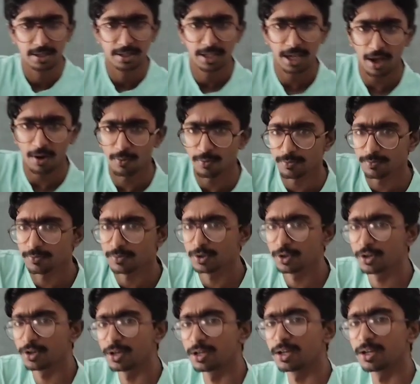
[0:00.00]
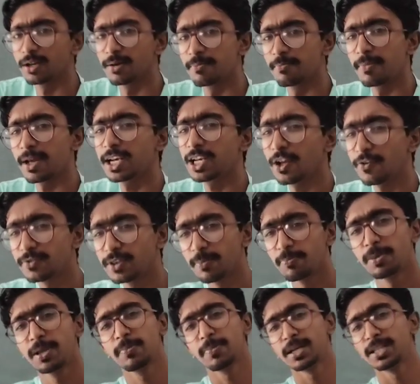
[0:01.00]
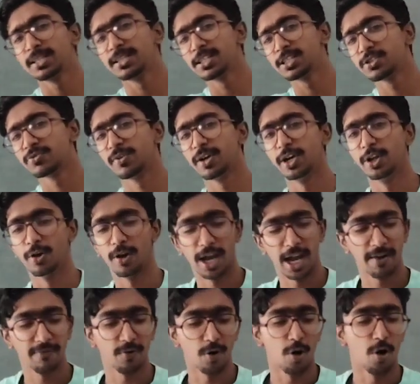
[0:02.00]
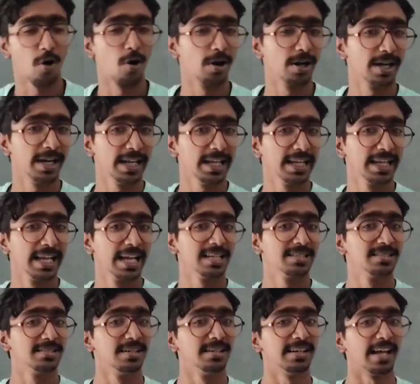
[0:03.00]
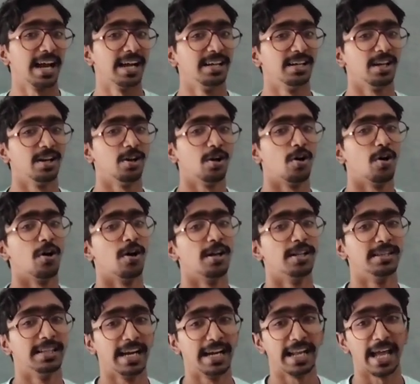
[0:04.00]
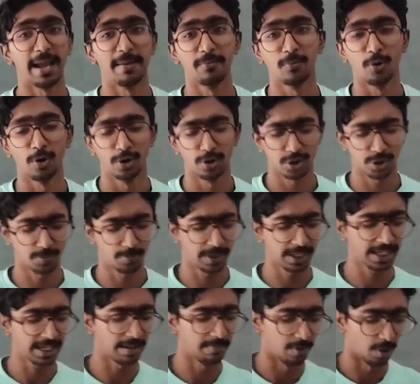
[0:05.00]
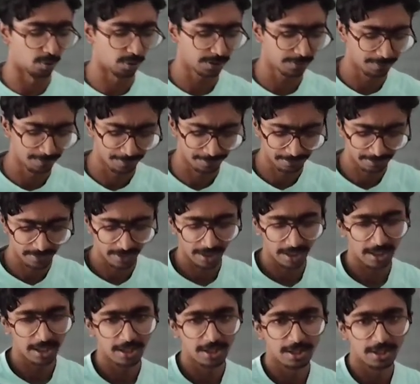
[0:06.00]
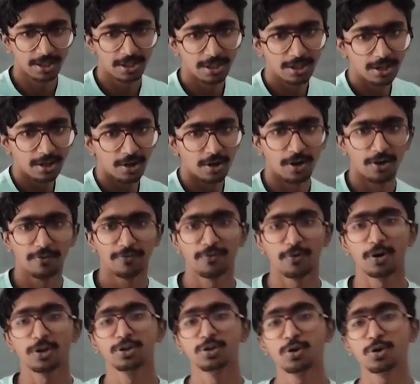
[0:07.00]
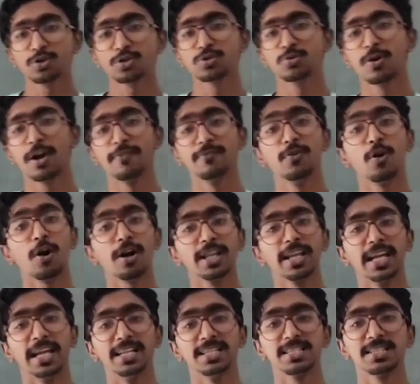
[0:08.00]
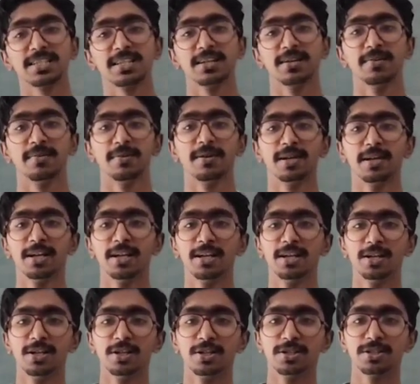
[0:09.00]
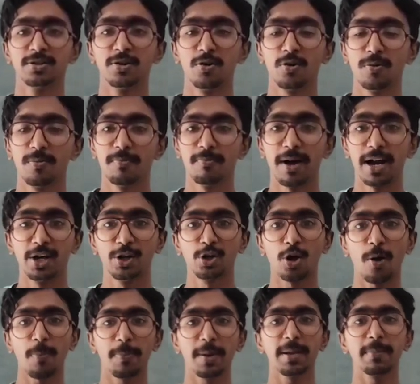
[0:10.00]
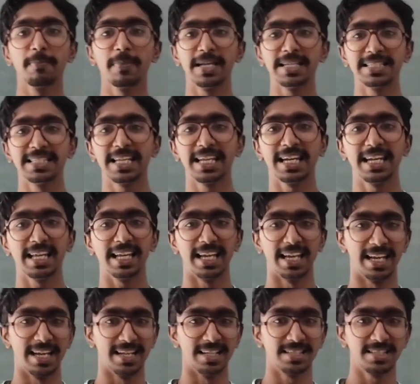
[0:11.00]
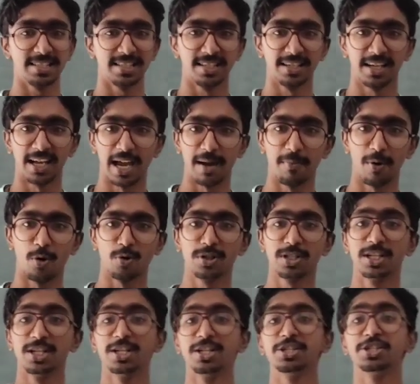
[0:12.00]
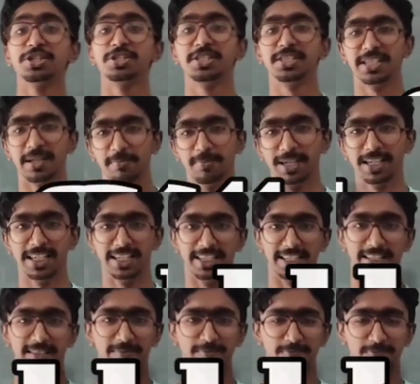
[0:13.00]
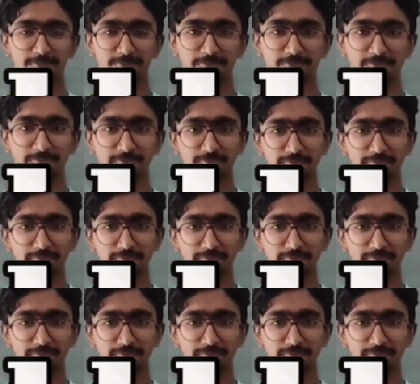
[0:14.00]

Now, many of the people in this video have already guessed the title that I am going to speak about. For those who have not guessed, so my topic basically is about stability.